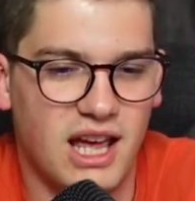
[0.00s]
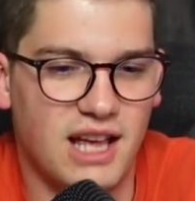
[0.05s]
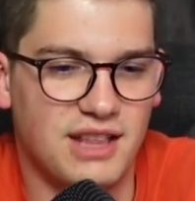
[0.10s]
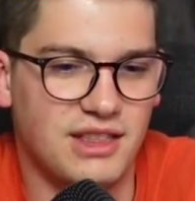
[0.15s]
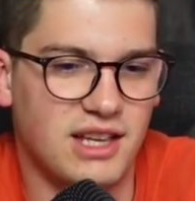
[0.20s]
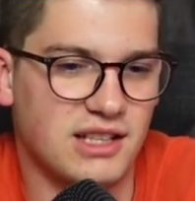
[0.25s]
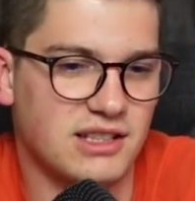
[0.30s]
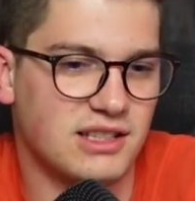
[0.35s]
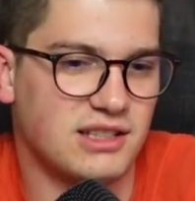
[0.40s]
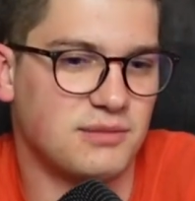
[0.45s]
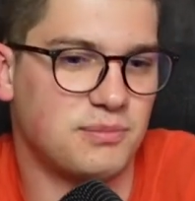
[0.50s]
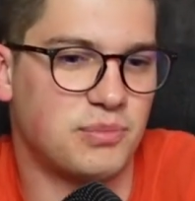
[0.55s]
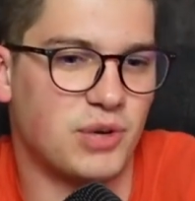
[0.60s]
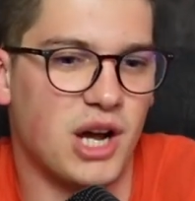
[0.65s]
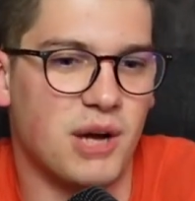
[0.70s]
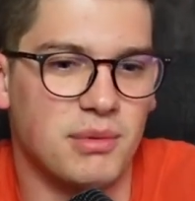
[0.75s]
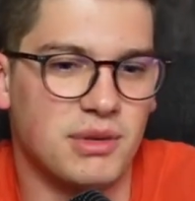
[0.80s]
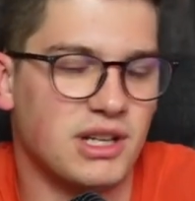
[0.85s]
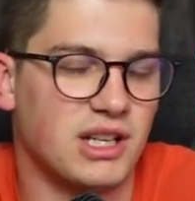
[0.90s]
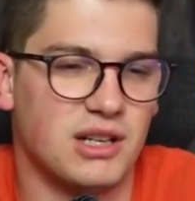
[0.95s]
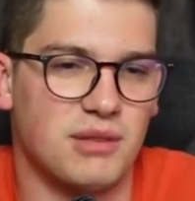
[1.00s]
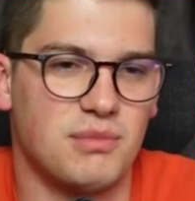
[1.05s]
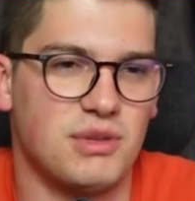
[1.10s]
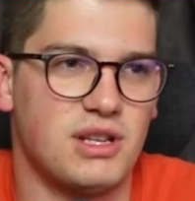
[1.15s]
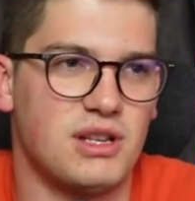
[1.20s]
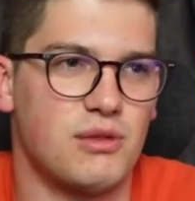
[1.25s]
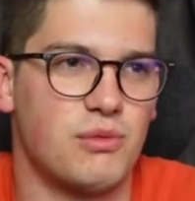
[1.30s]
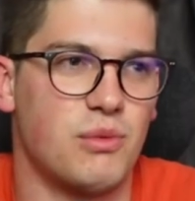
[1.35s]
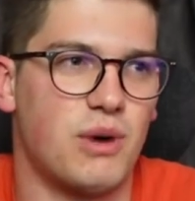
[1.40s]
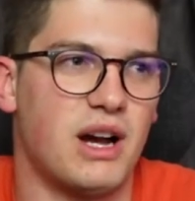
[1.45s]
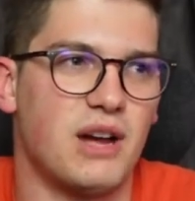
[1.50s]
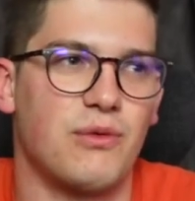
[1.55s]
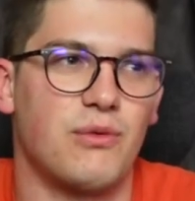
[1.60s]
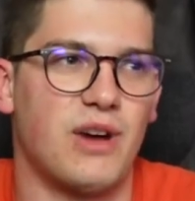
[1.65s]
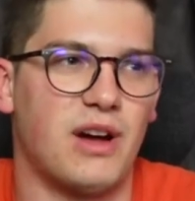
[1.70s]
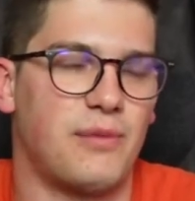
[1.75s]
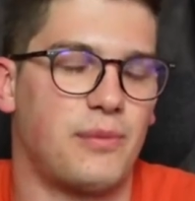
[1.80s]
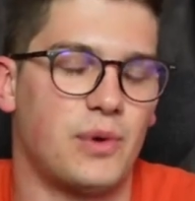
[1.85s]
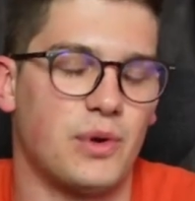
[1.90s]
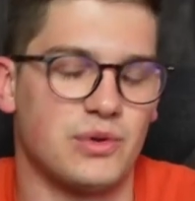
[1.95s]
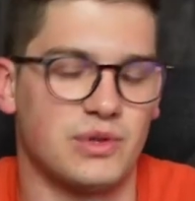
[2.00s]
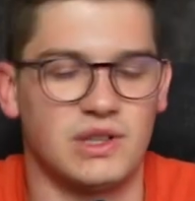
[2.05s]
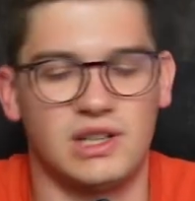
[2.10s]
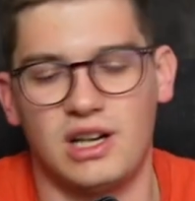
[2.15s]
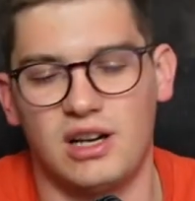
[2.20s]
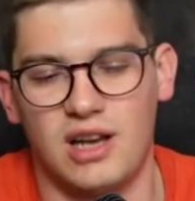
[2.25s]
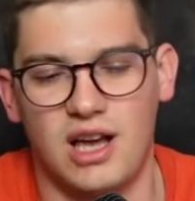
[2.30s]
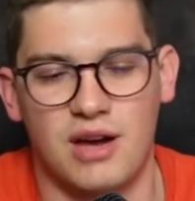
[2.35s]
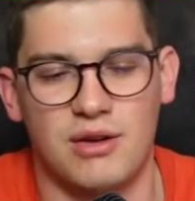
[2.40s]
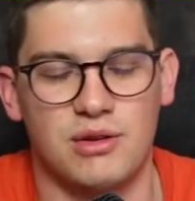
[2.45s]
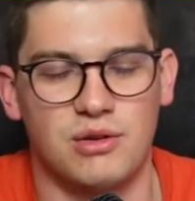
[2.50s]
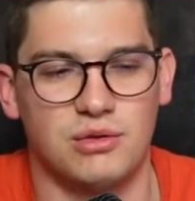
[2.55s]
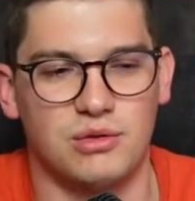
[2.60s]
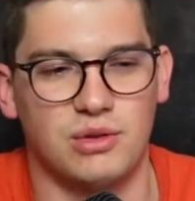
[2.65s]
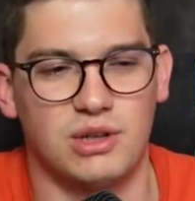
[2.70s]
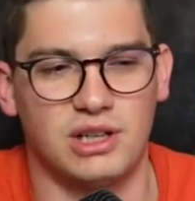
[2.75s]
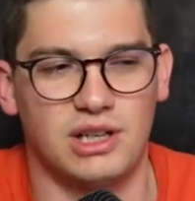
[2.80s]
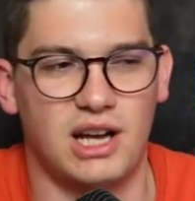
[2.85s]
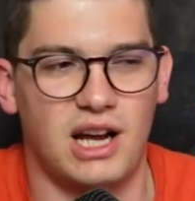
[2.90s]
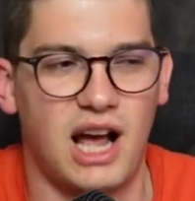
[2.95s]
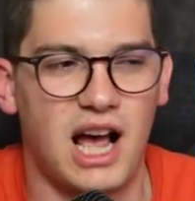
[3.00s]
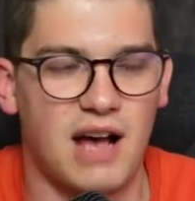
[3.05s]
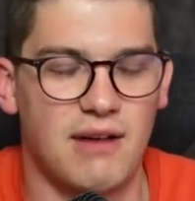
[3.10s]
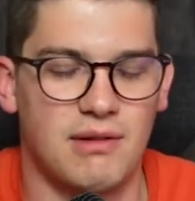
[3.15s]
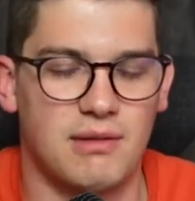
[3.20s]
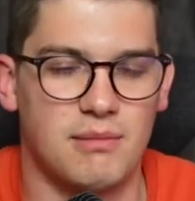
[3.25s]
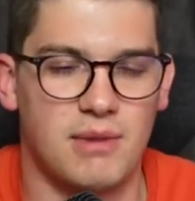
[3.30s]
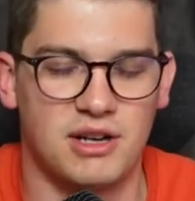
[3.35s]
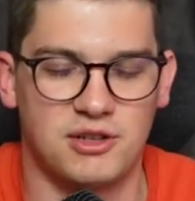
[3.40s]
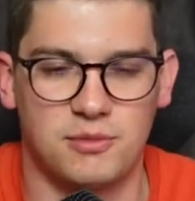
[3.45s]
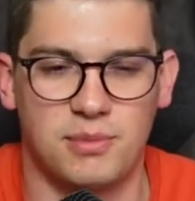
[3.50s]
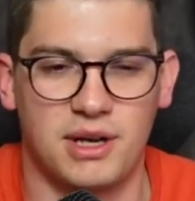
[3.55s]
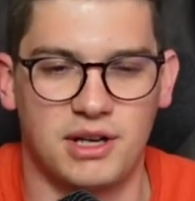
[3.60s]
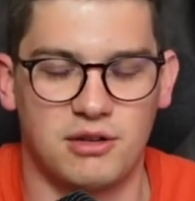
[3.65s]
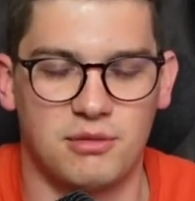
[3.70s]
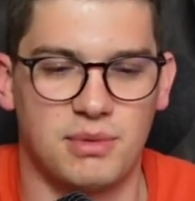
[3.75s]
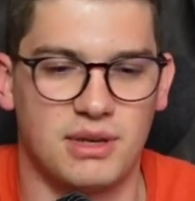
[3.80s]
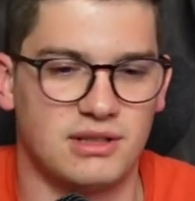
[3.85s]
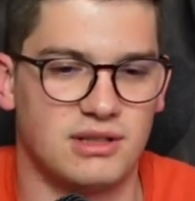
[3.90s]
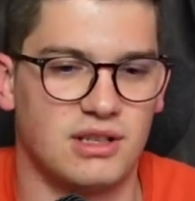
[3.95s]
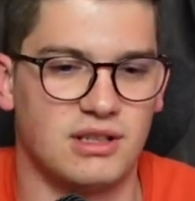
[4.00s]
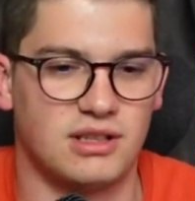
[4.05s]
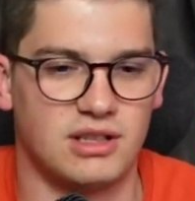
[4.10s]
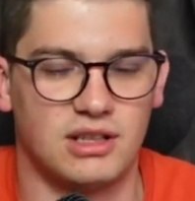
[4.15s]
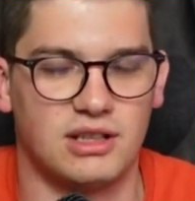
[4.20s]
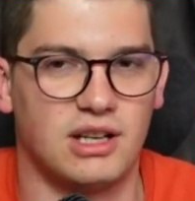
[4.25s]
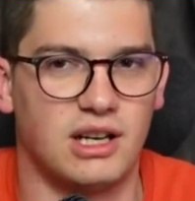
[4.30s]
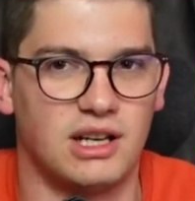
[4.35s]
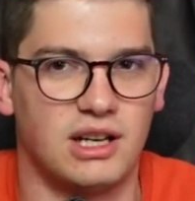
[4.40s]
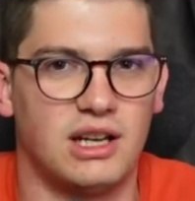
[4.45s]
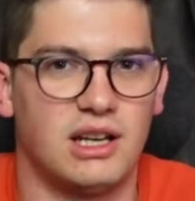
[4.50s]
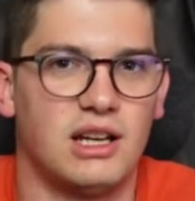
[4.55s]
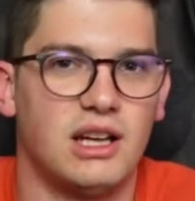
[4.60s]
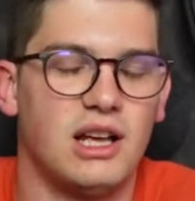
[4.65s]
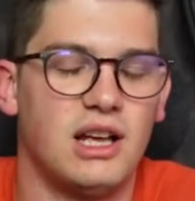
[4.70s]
And that's probably gonna be why Webflow is gonna allow you to kind of have a much better business and kind